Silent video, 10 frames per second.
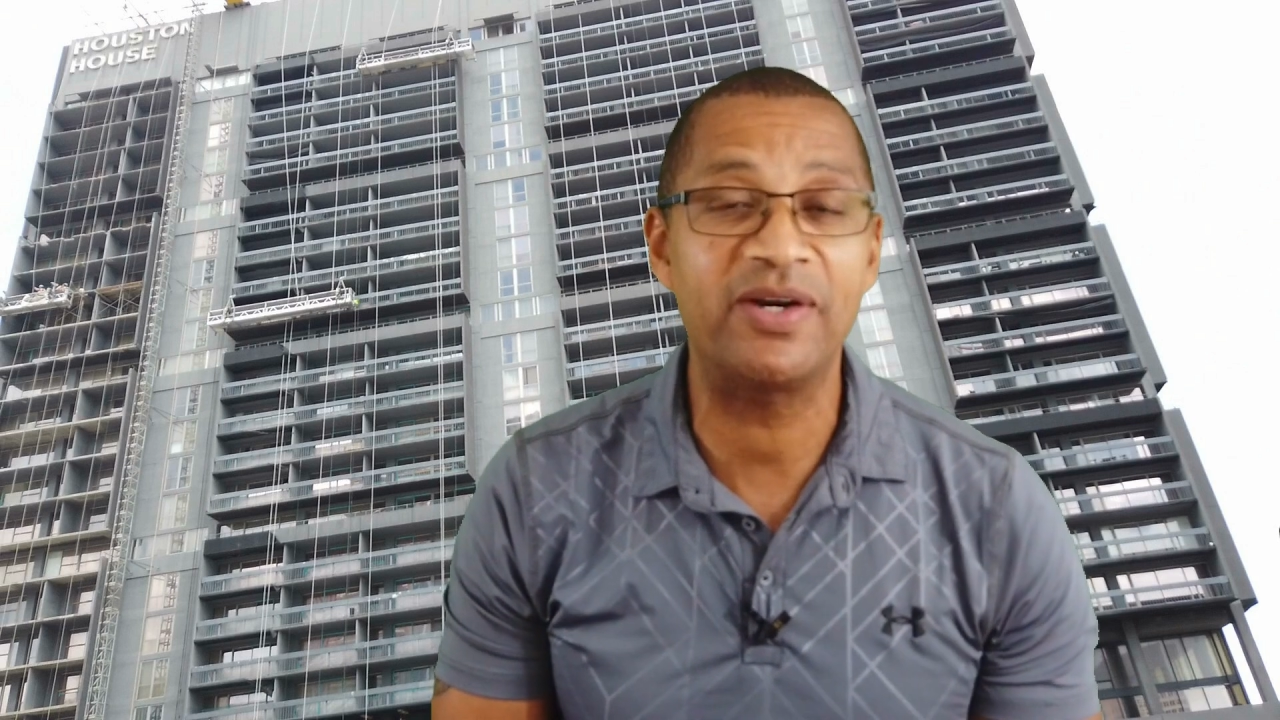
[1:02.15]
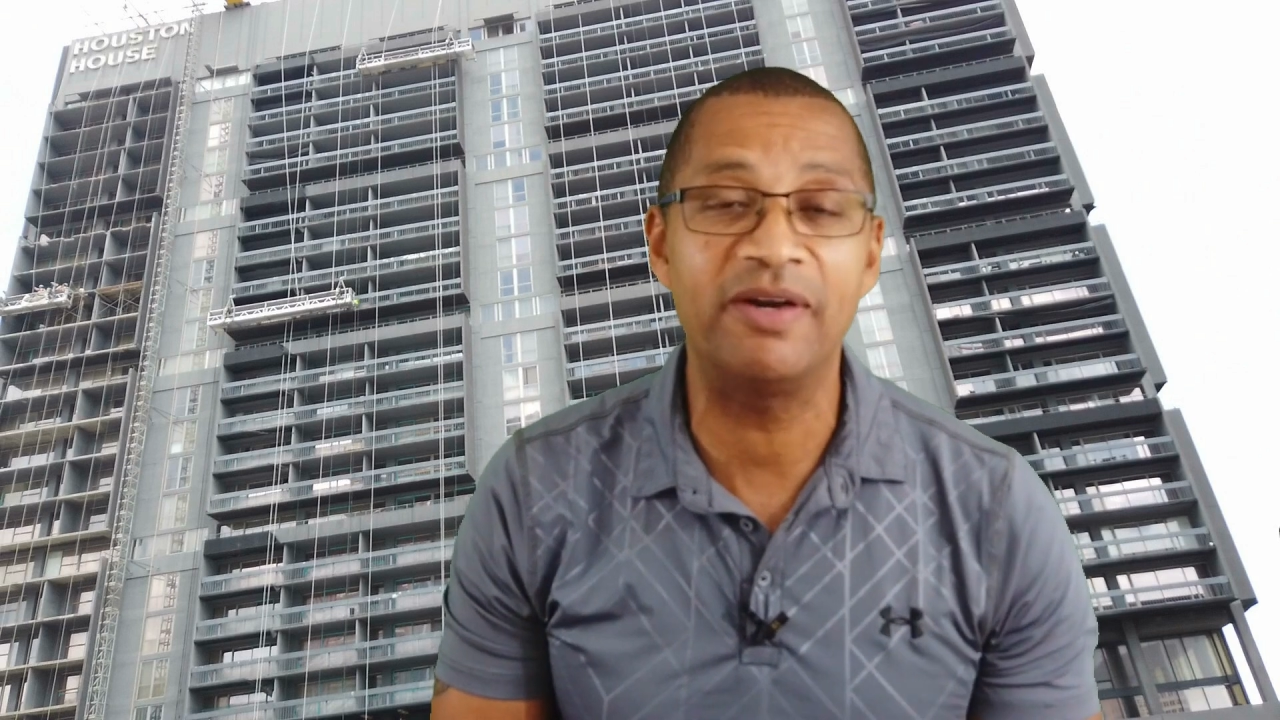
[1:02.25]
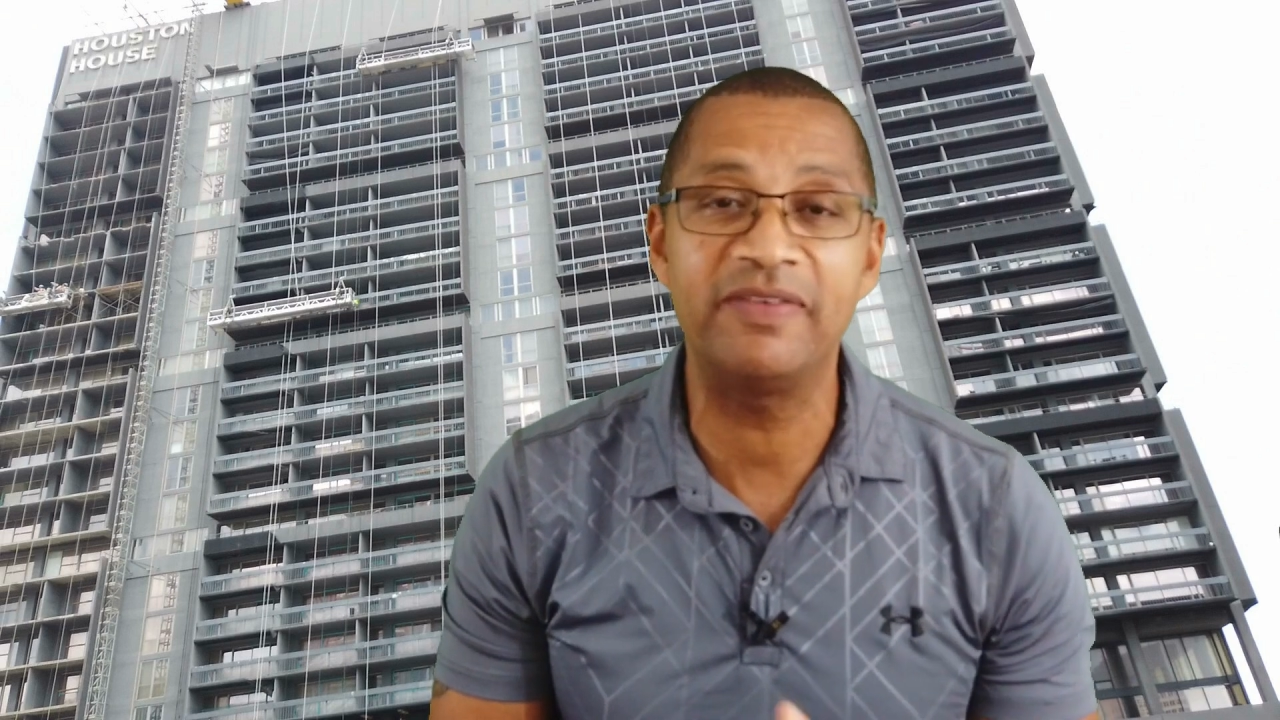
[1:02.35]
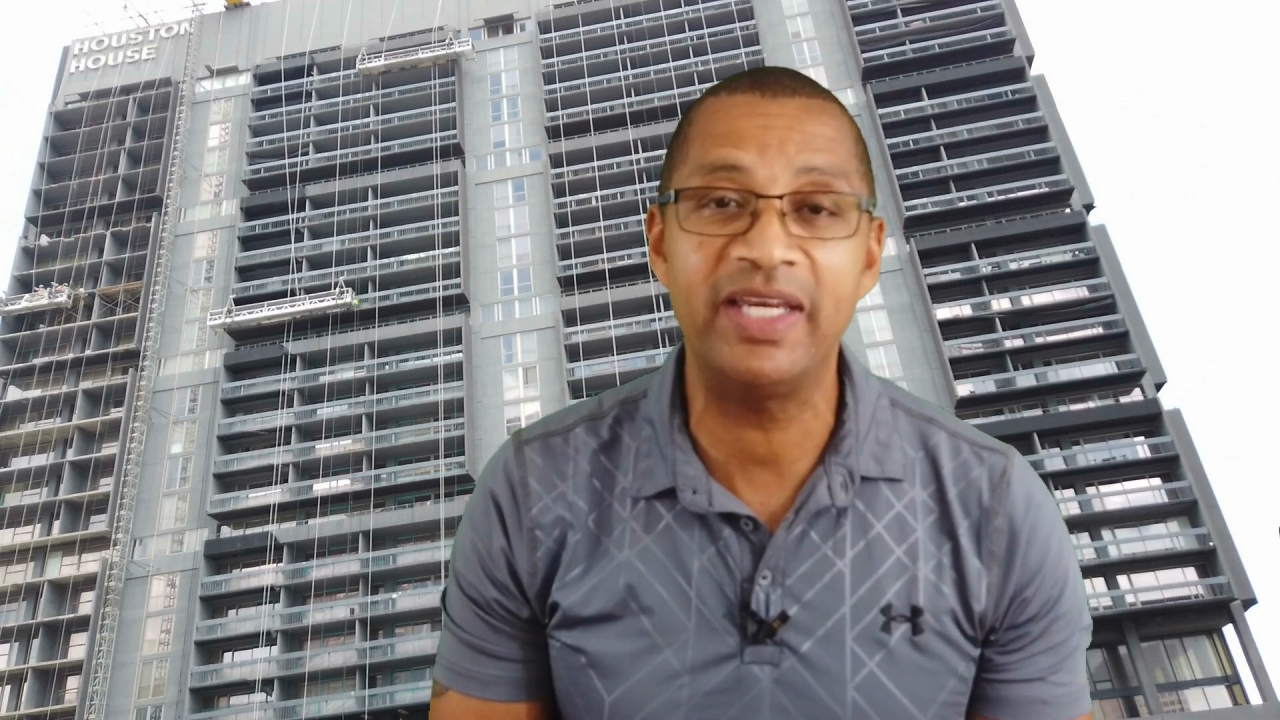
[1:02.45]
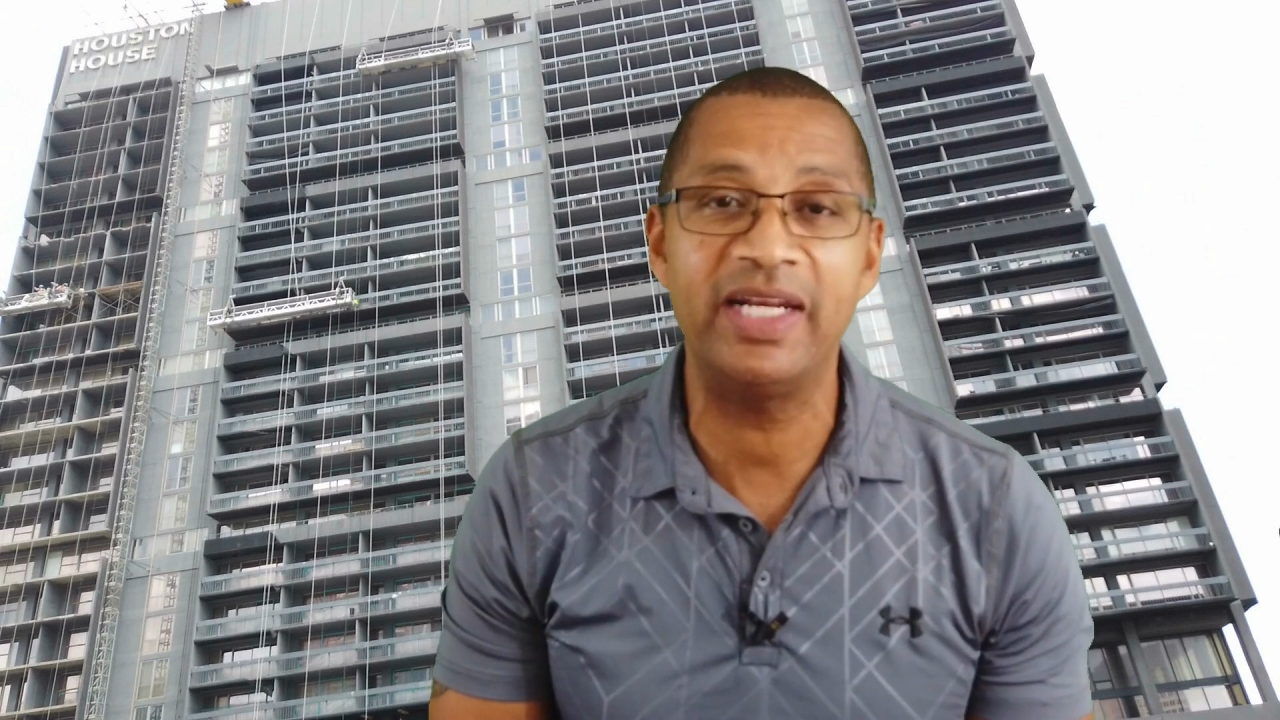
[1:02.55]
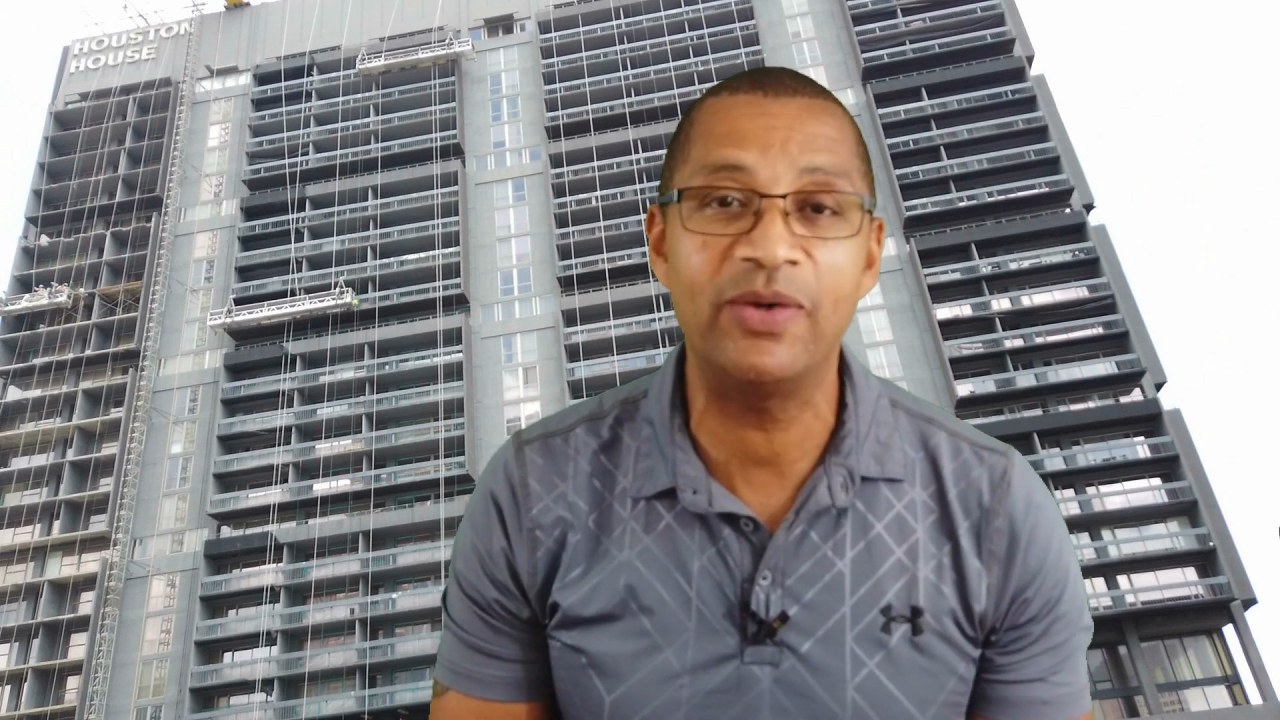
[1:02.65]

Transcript: of getting